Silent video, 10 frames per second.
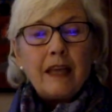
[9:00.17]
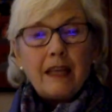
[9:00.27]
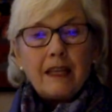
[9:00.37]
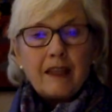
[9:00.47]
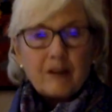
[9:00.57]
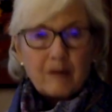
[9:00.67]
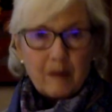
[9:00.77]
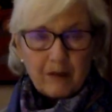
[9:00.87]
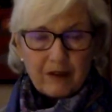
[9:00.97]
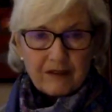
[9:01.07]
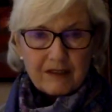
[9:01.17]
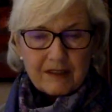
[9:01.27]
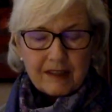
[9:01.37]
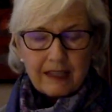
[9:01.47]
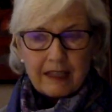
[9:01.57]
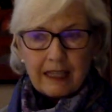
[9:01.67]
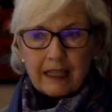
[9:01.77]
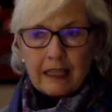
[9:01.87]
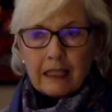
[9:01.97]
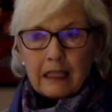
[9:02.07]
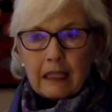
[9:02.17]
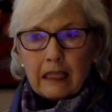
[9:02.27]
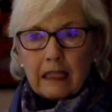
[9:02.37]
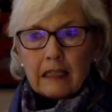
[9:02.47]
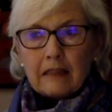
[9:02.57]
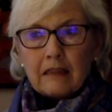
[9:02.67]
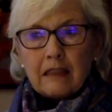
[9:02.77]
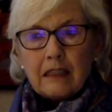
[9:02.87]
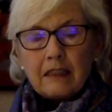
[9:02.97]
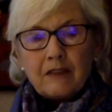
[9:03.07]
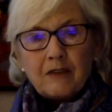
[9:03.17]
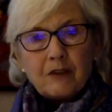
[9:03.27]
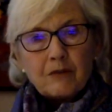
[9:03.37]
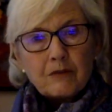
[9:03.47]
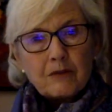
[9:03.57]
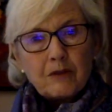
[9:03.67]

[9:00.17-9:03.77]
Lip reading: any other member of society? And individuals